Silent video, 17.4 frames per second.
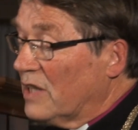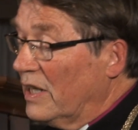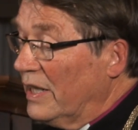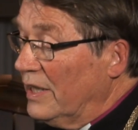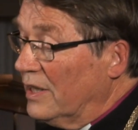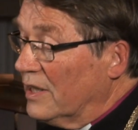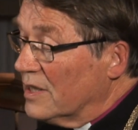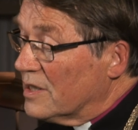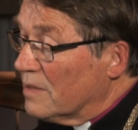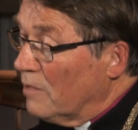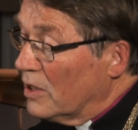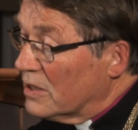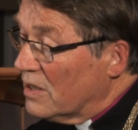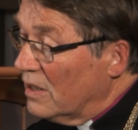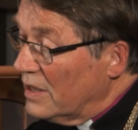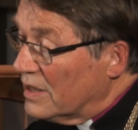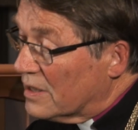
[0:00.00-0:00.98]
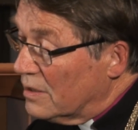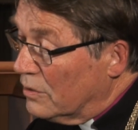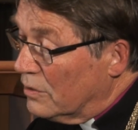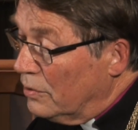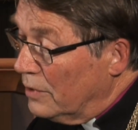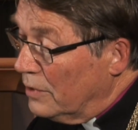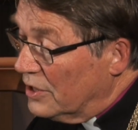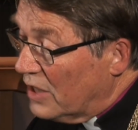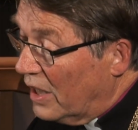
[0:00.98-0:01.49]
leaders must listen
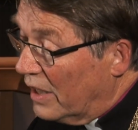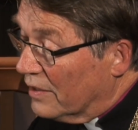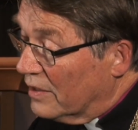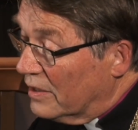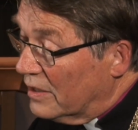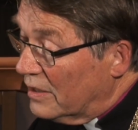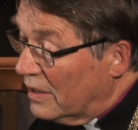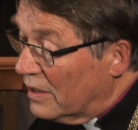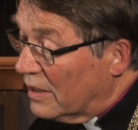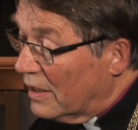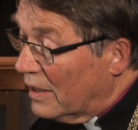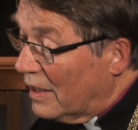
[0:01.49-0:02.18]
to each other